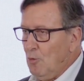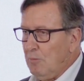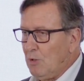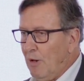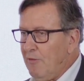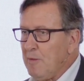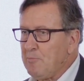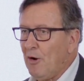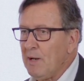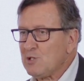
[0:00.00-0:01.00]
But one of the
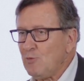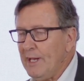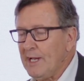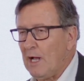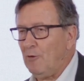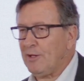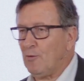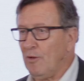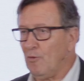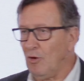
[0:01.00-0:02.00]
problems we encounter
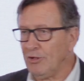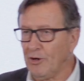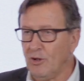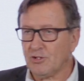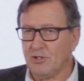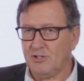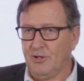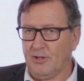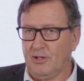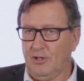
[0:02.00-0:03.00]
with water also is
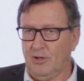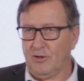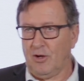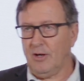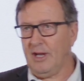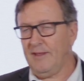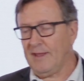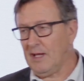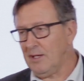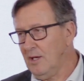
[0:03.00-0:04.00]
not only
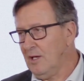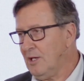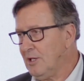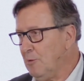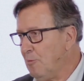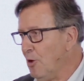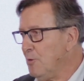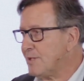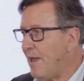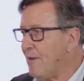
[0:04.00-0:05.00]
that the
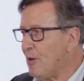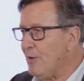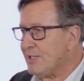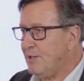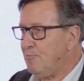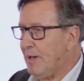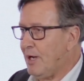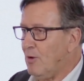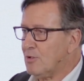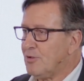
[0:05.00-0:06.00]
volumes are decreasing, but
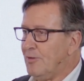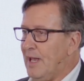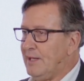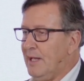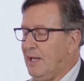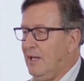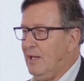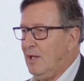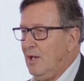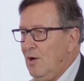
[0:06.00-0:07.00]
also that the
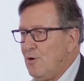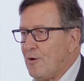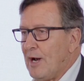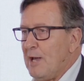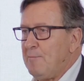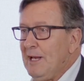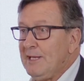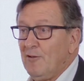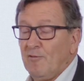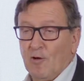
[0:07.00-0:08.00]

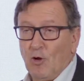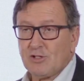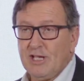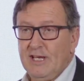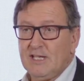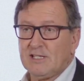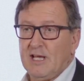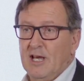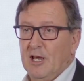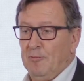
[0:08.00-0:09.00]
reliability of flows is
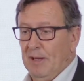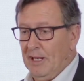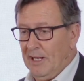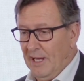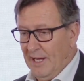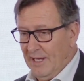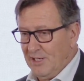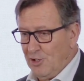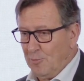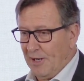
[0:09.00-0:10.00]
being
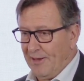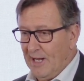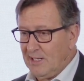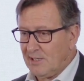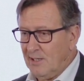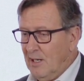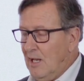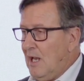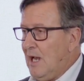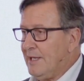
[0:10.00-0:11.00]
jeopardized,
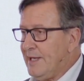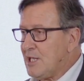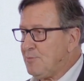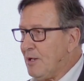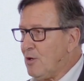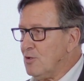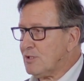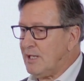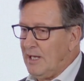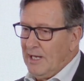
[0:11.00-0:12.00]
and that's
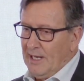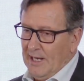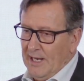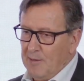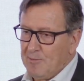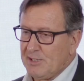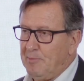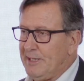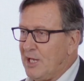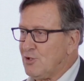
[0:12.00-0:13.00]
because
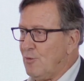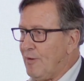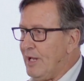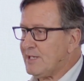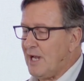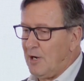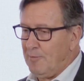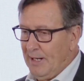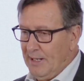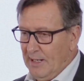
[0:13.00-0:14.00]
precipitation rates are
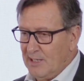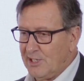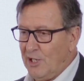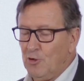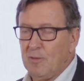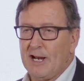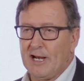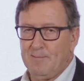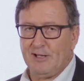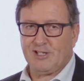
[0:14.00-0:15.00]
being skewed by
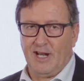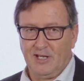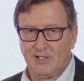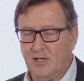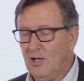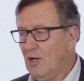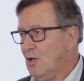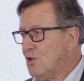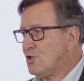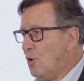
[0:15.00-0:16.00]
climate change.
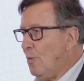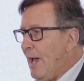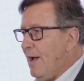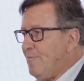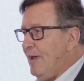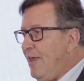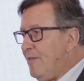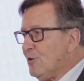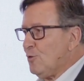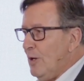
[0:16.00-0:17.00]
So we have
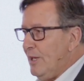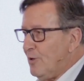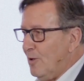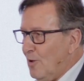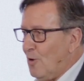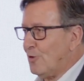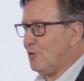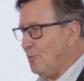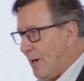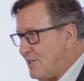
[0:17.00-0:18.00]
either too little or
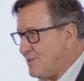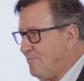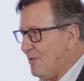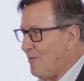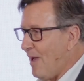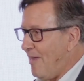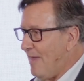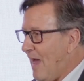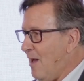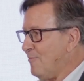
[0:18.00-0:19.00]
too much, rather
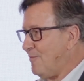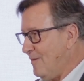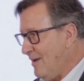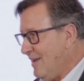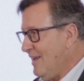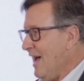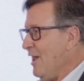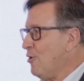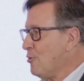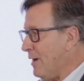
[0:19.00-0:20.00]
than have a
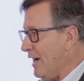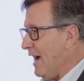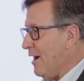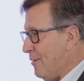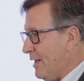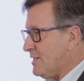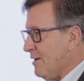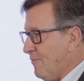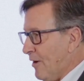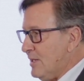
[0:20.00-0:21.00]
normal average.
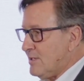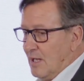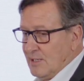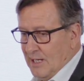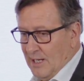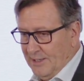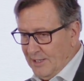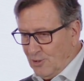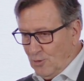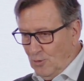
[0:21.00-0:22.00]
And for instance,
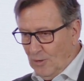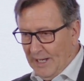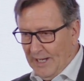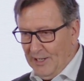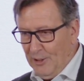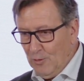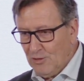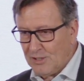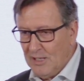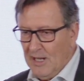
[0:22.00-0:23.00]
these two
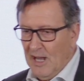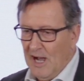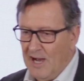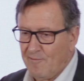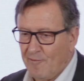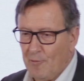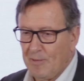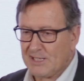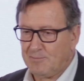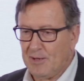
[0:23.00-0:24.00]
news are from
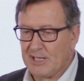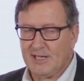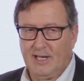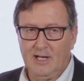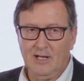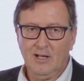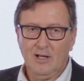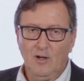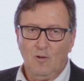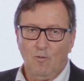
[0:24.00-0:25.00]
Brazil,
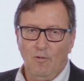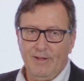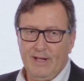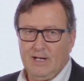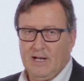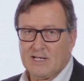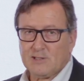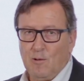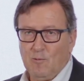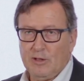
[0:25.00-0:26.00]
within less
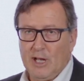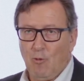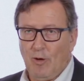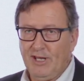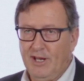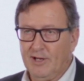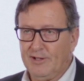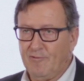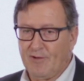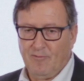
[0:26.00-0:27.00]
than 1 year
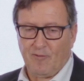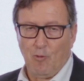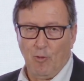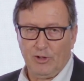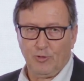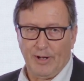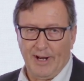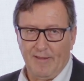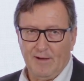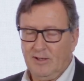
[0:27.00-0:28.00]
different from one to
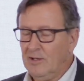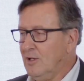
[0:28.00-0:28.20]
another.